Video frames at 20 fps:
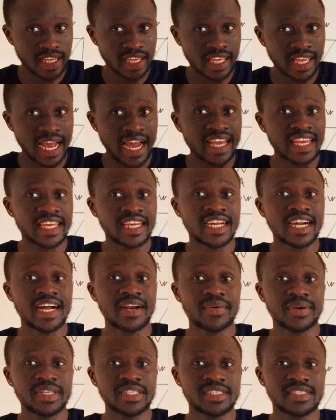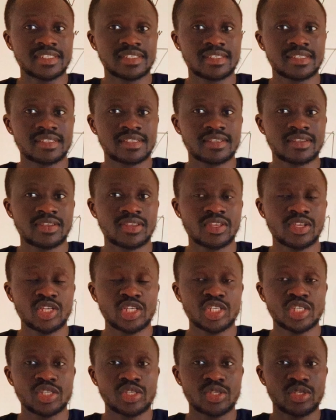high currents
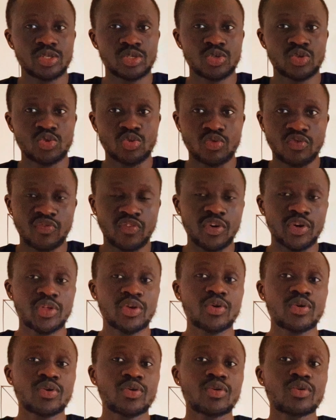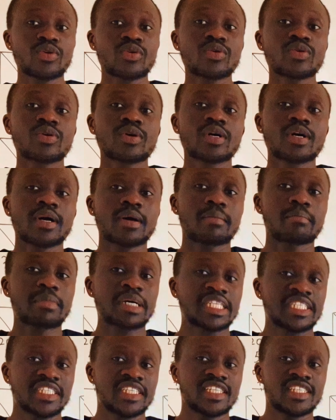for your
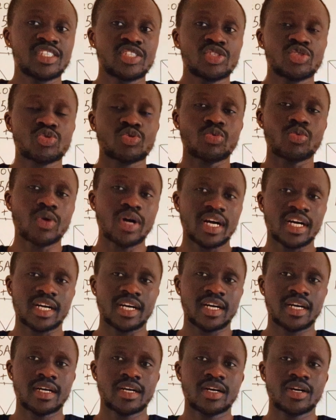machines to work